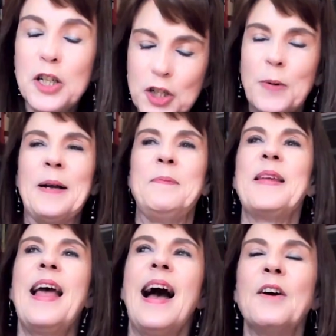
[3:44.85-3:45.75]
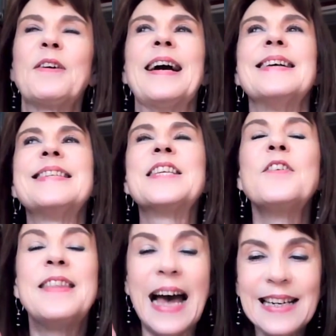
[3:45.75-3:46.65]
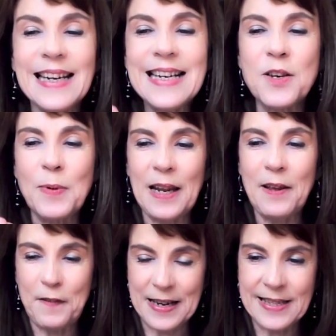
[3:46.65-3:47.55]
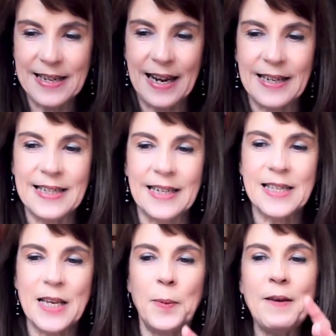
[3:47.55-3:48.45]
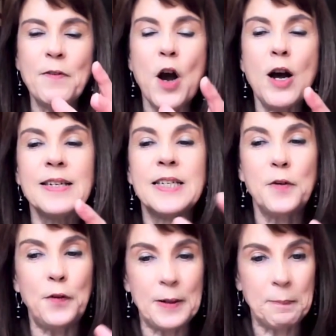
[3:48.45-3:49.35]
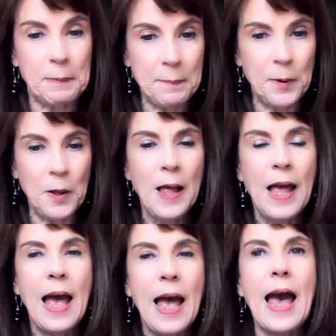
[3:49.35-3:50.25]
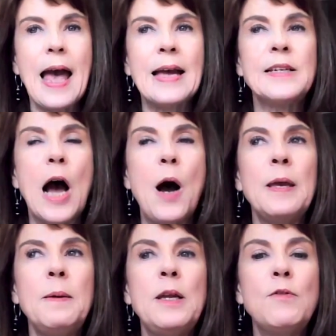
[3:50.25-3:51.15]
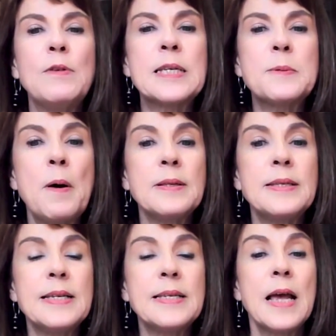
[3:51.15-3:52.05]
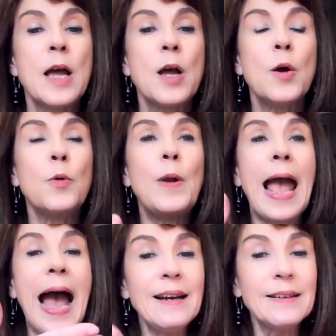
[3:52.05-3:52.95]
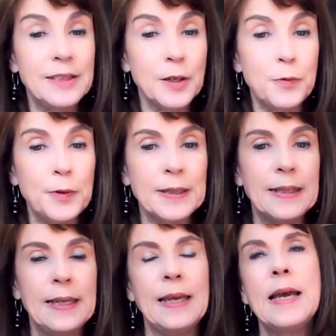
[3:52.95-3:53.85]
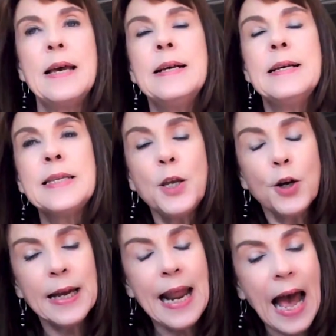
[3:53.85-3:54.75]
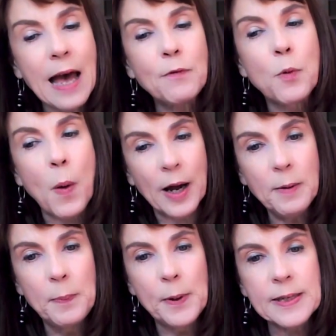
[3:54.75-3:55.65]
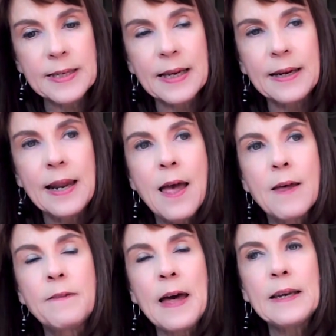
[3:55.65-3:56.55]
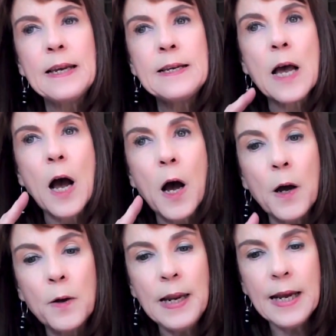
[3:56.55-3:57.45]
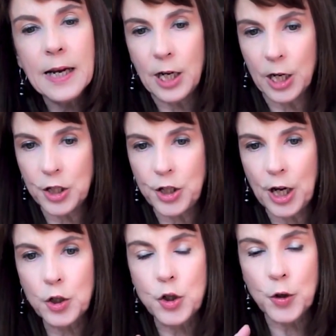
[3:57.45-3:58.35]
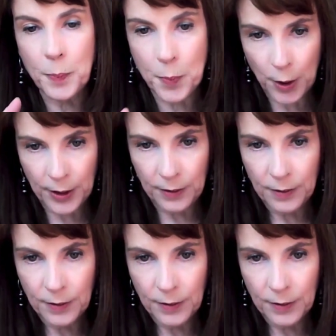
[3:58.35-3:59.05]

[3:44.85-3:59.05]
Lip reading: Sure. Okay, so that is really fascinating. So we've got different people, and our immune responses react differently. So you can have one person that is only allergic to pollen.